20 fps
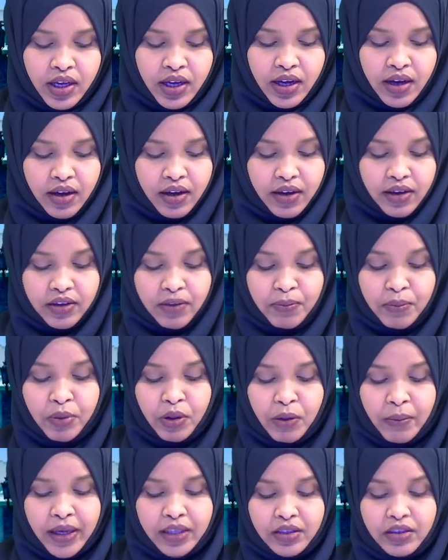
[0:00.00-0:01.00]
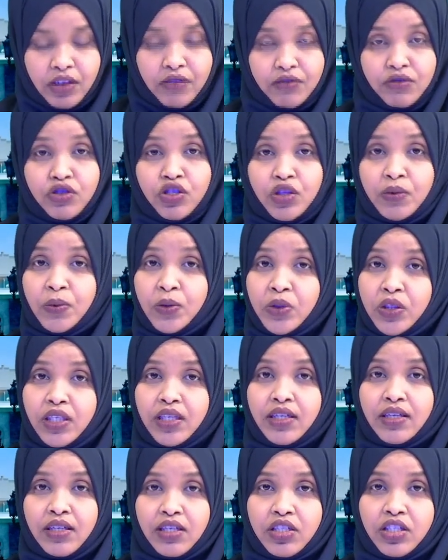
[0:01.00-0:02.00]
emblematic of the Djiboutian
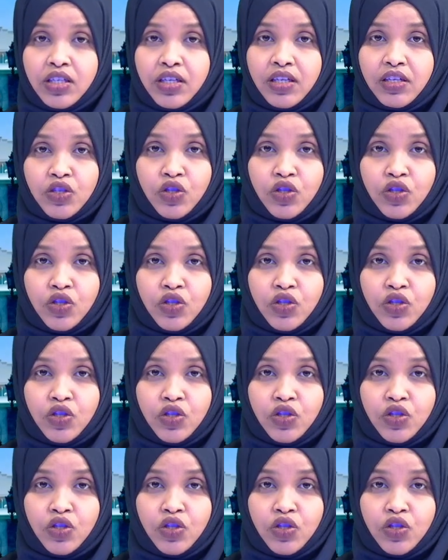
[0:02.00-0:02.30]
nation and